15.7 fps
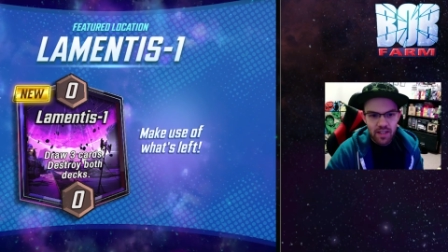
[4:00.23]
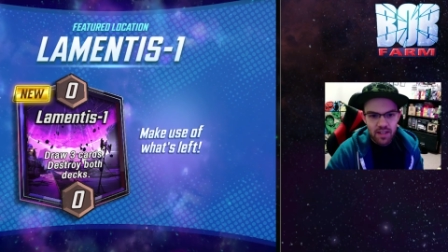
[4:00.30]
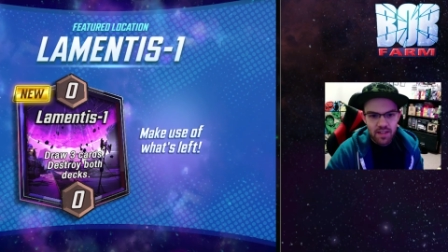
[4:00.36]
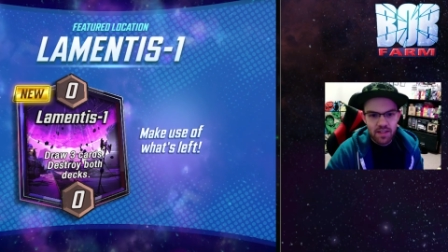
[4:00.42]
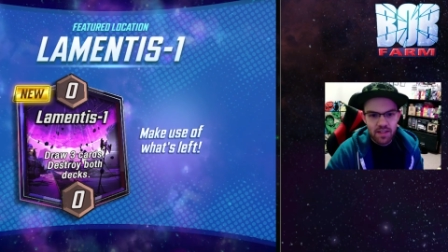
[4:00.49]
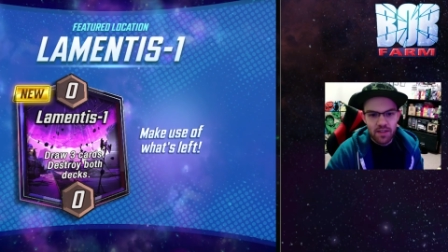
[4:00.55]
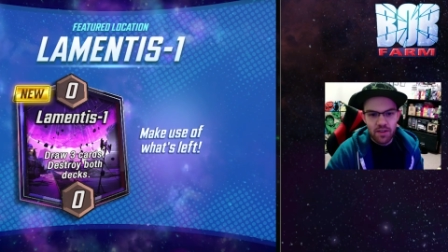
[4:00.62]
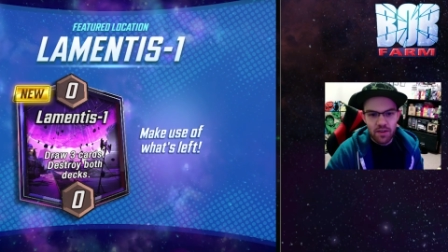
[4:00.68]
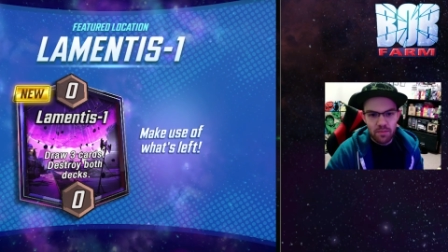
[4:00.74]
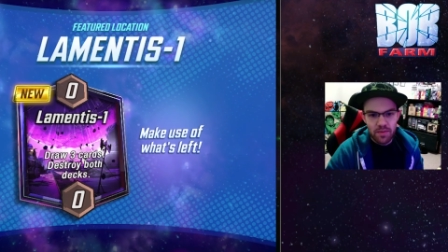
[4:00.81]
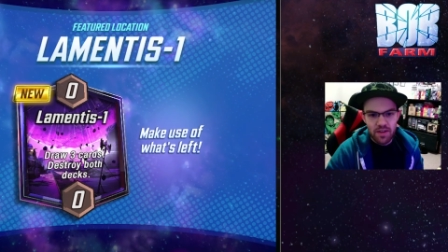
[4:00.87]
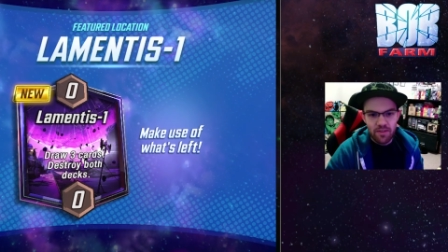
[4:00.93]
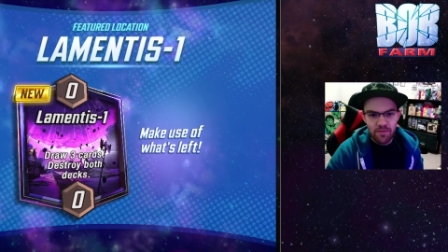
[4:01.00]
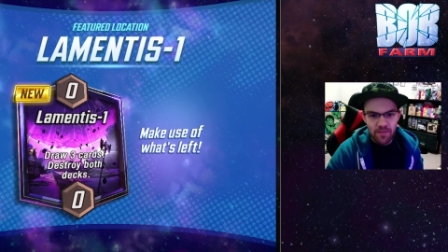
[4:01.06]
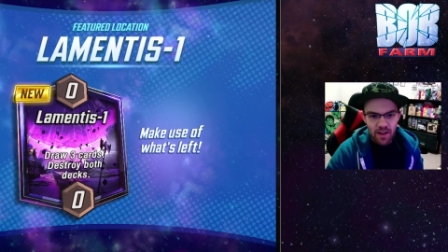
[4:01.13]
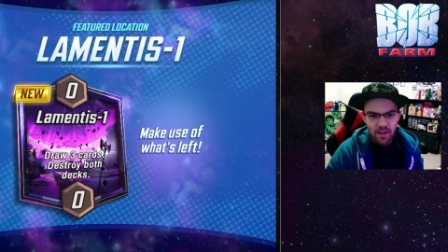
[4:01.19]
It's going to
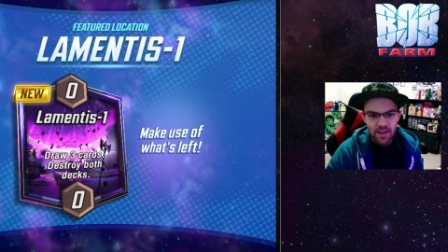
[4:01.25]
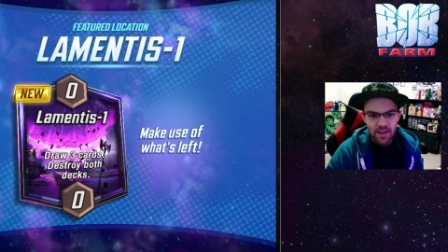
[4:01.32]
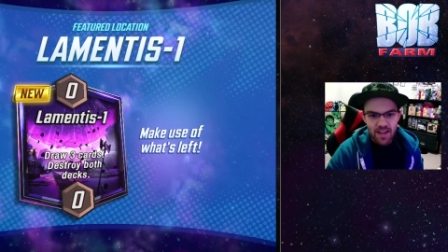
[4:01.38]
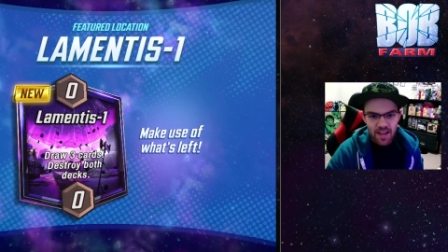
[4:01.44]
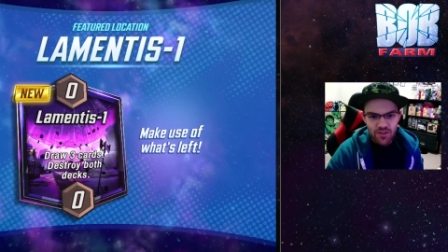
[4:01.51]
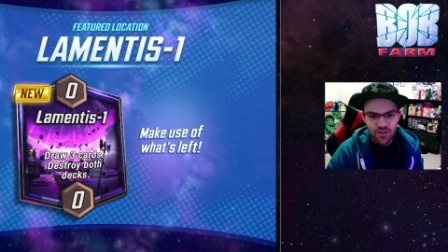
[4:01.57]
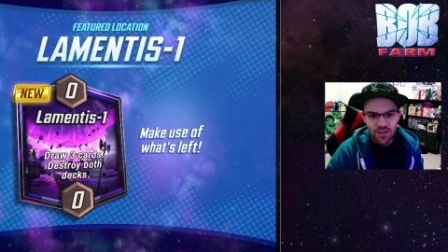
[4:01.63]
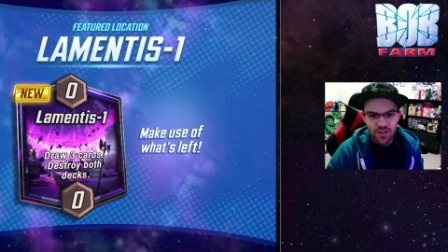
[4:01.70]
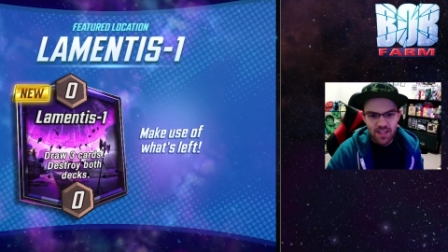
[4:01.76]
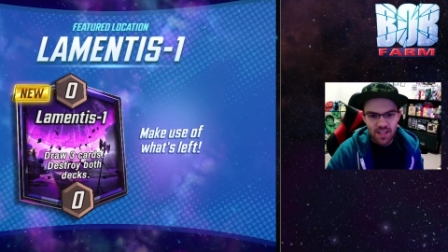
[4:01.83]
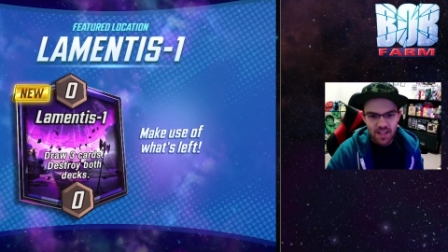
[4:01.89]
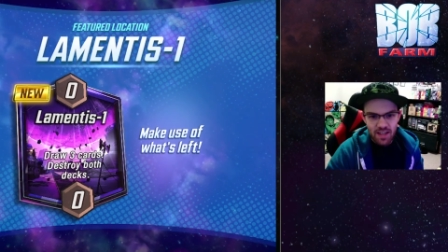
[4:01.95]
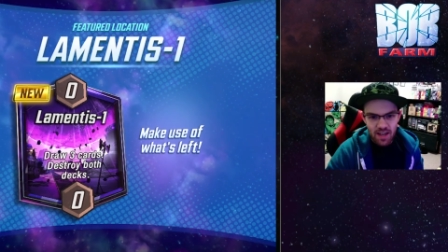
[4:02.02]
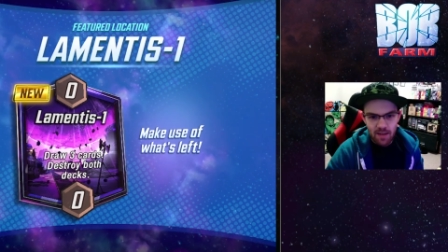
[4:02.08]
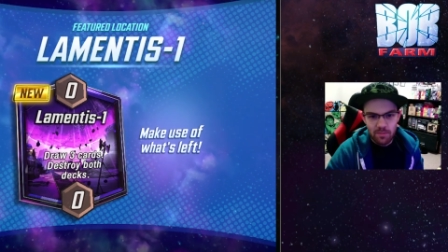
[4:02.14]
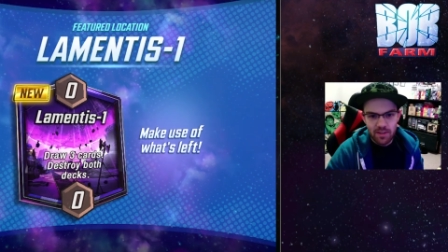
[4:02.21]
be a very
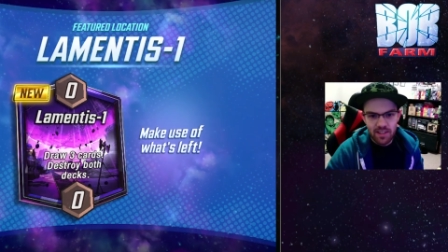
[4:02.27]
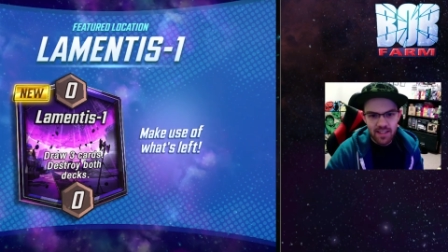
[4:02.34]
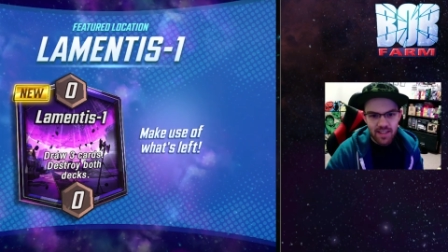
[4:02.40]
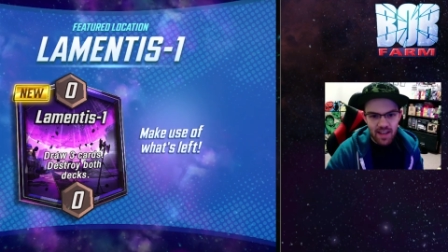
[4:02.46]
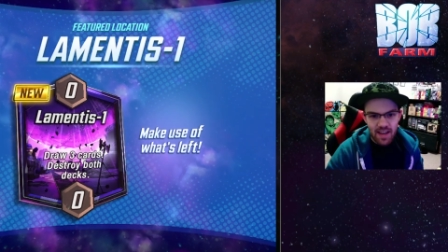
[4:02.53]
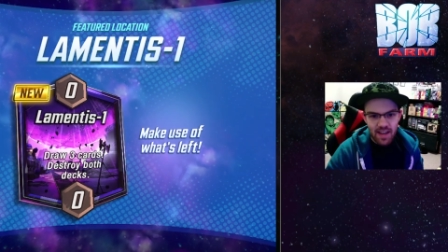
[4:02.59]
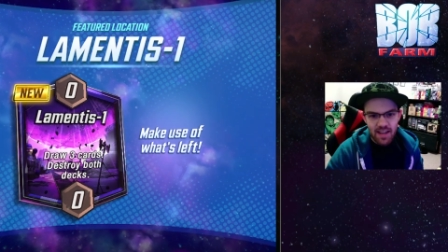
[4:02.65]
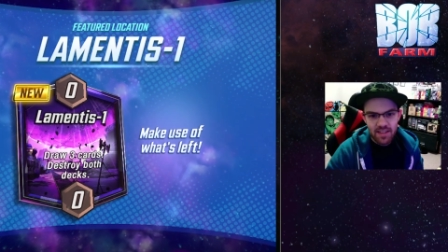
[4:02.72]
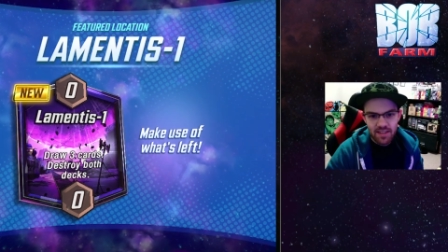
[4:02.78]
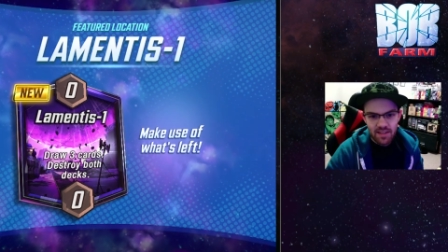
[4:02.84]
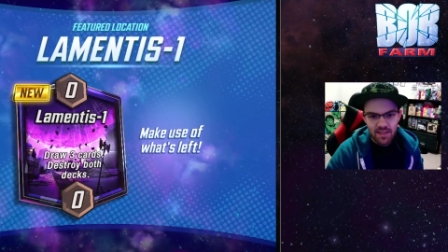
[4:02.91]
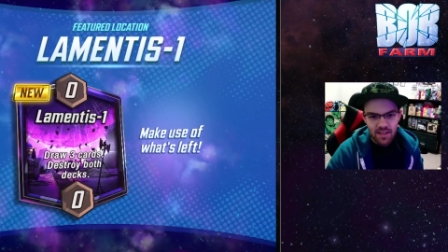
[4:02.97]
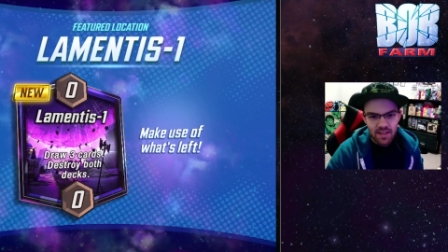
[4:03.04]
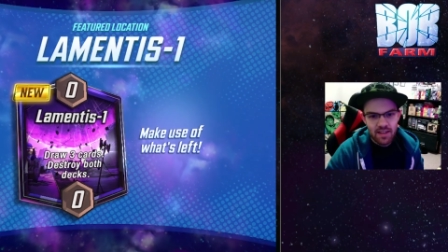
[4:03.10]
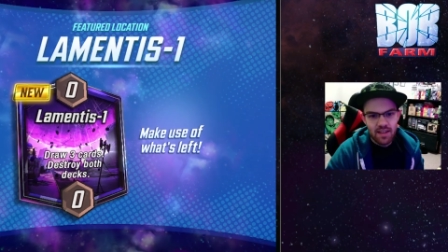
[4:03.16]
interesting couple of days.